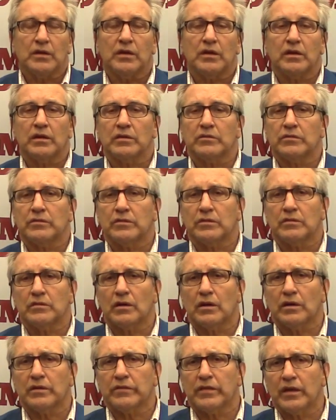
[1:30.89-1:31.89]
And
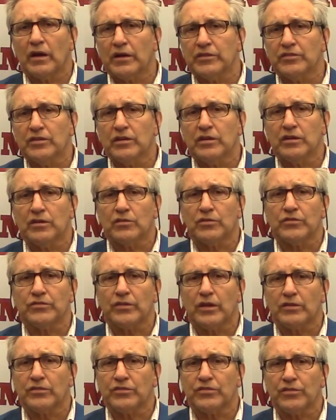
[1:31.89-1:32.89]
the idea here is
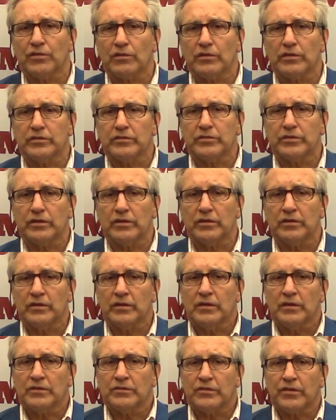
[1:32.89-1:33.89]
not necessarily to,
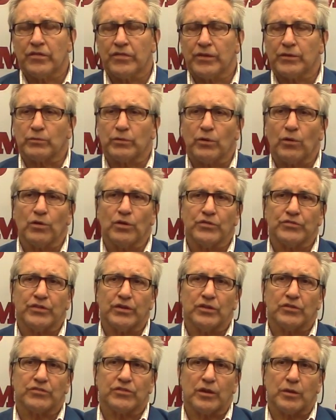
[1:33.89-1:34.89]
to think
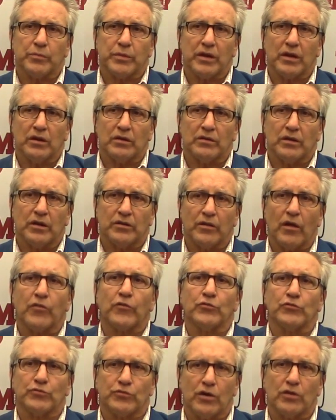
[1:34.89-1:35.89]
ranolazine is going to be a,
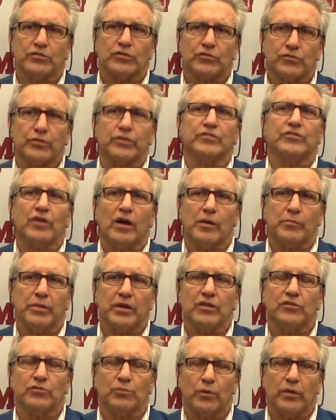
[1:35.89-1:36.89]
another drug to treat
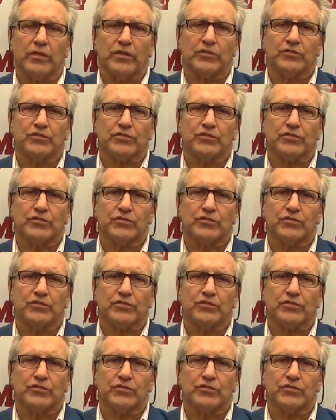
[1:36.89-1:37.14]
diabetes with.